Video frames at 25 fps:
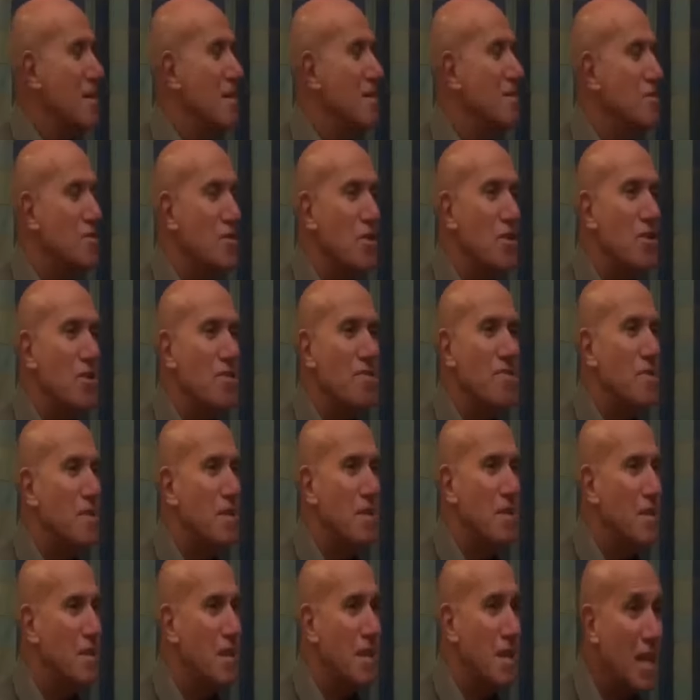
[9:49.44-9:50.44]
You know, so
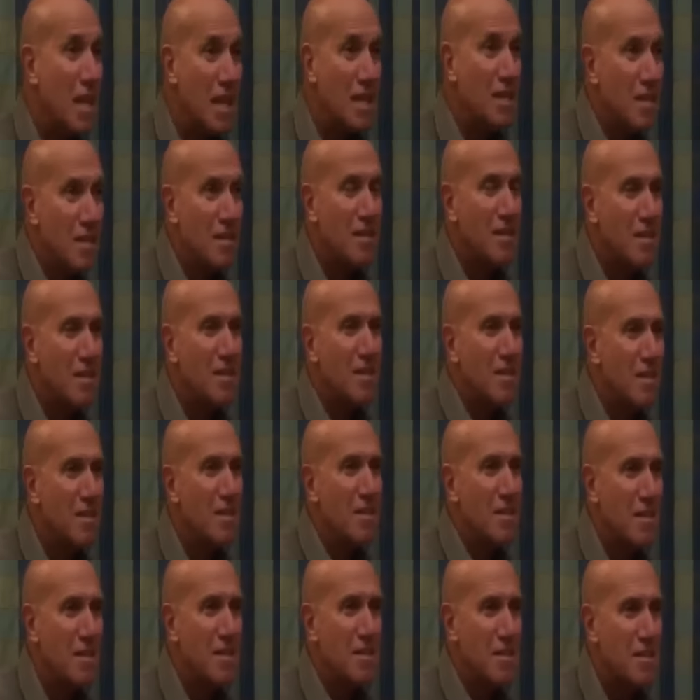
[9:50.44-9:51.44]
again,
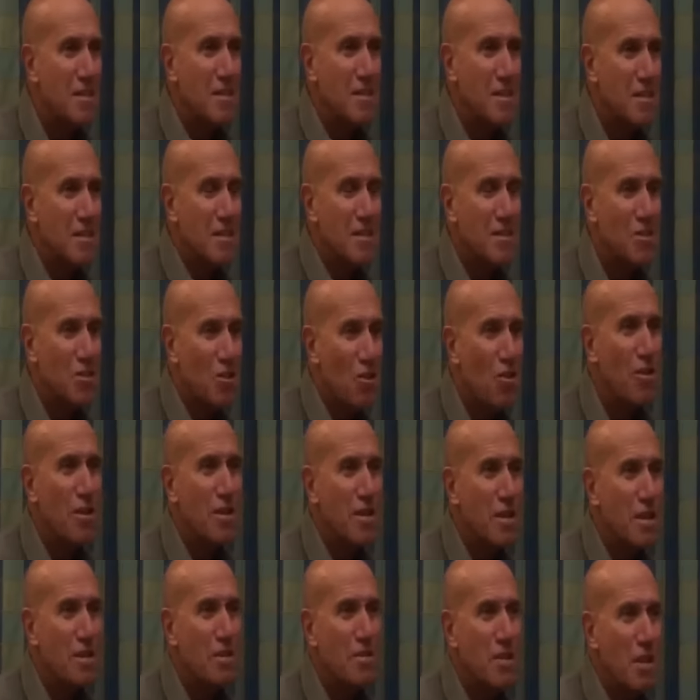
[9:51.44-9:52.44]
this, this
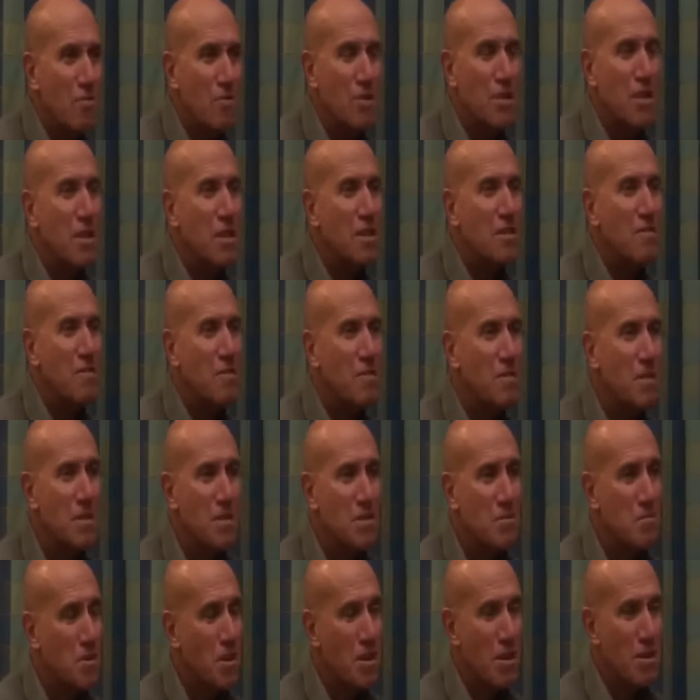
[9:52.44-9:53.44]
story that I was hearing from
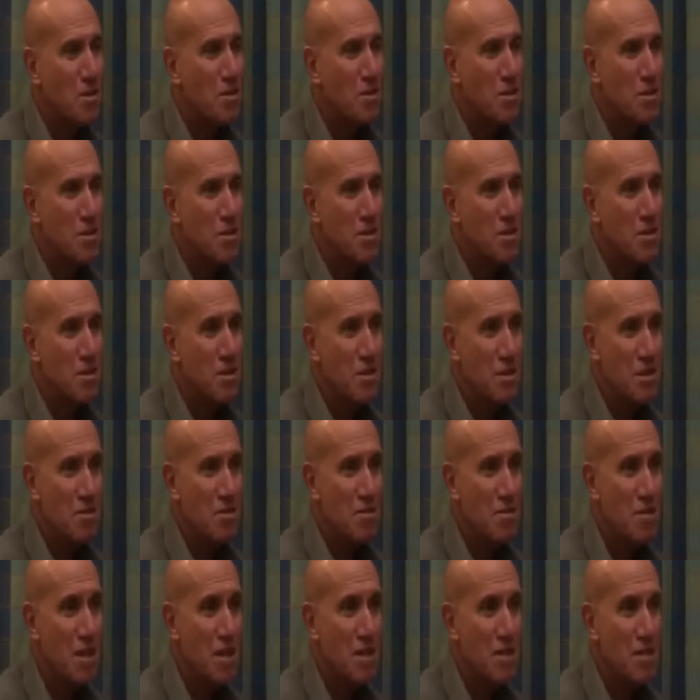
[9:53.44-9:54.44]
the Egyptologists did
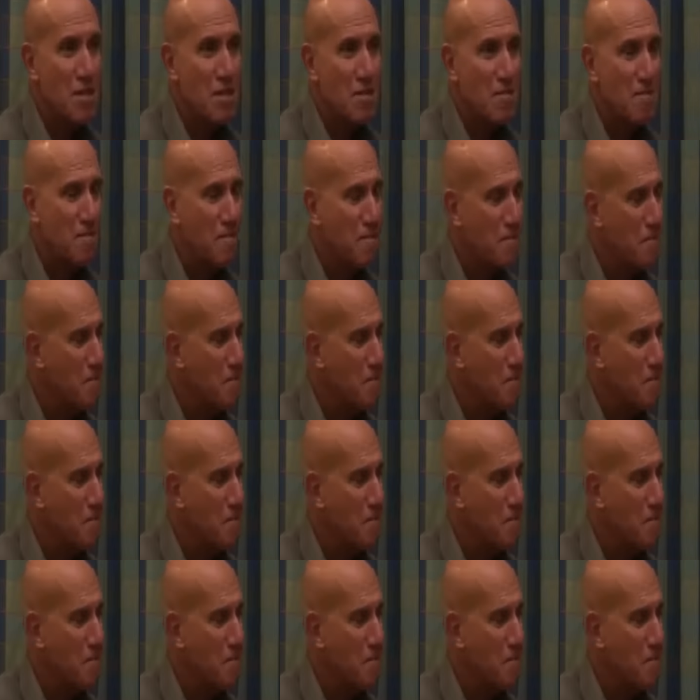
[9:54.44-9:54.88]
not fit.